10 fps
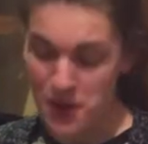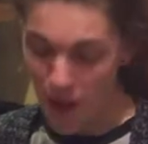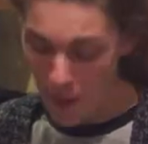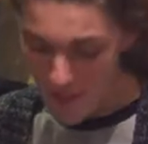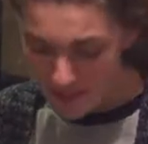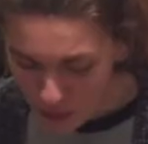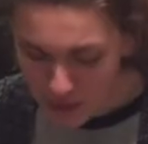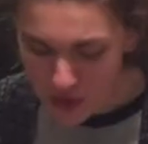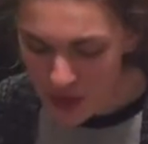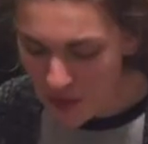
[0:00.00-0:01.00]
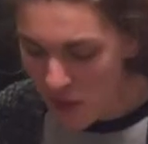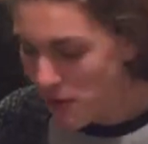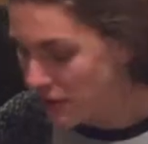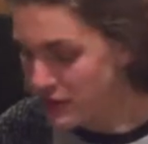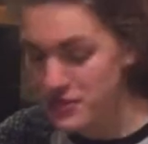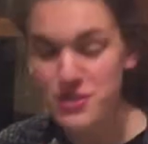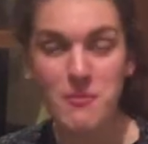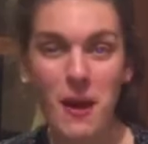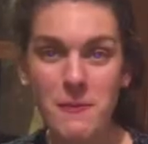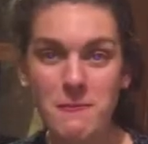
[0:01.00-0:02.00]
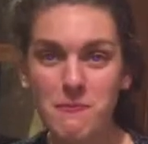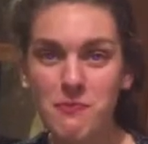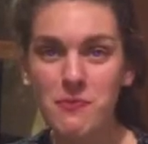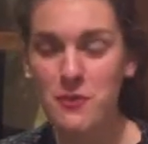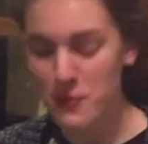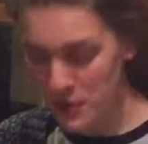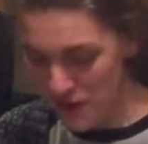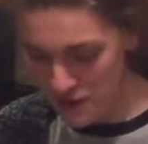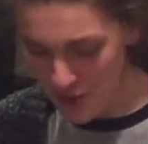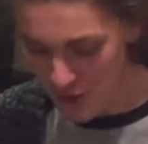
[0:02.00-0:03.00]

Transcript: one out. Holy shit. Okay, this is mine. You can have